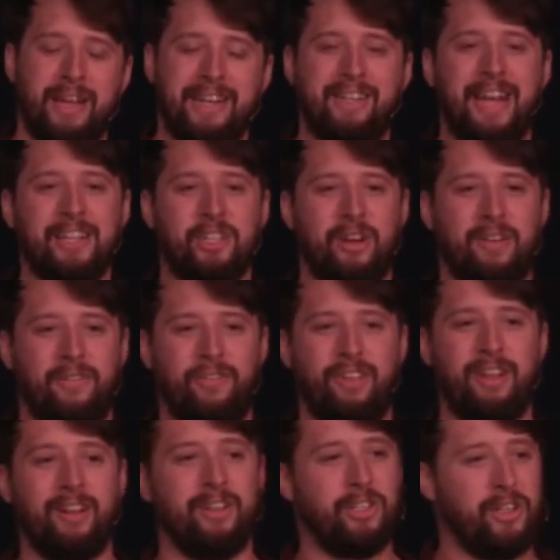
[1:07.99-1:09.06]
desert
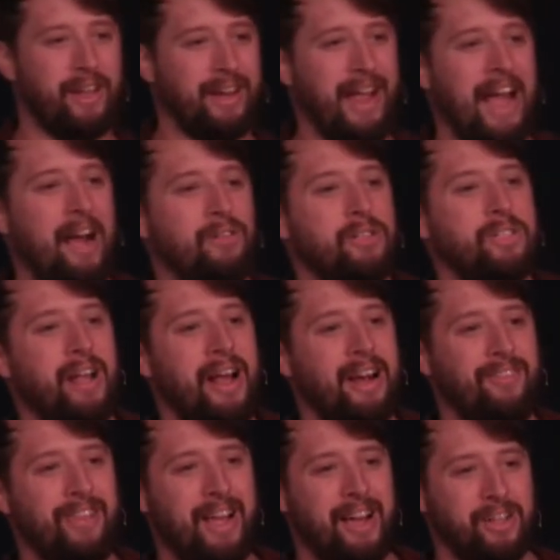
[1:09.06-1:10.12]
fields, outside of
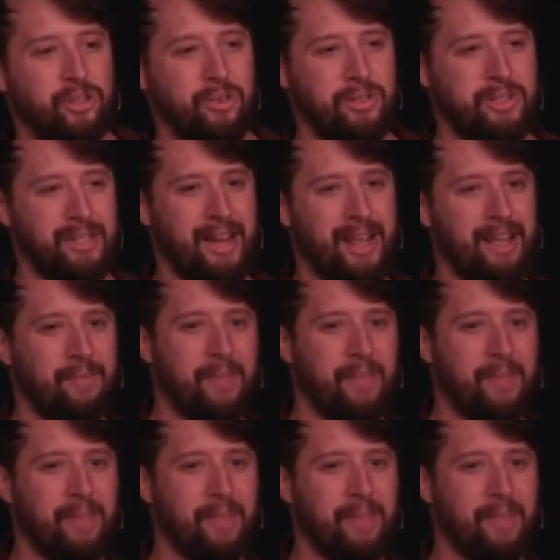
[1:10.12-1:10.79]
the actual city.